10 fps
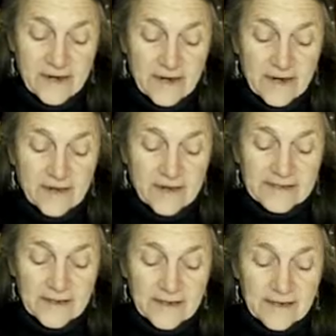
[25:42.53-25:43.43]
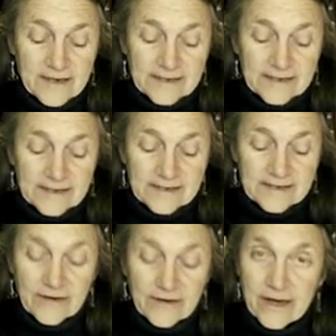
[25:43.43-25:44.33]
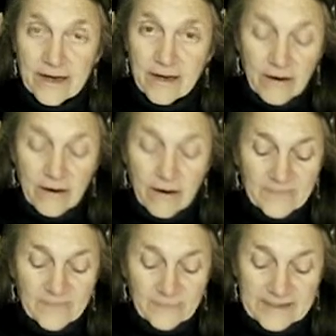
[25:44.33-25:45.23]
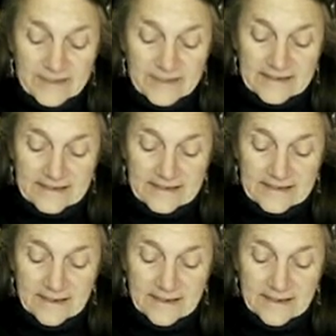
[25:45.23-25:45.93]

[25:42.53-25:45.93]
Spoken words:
on this unnecessary and harmful business.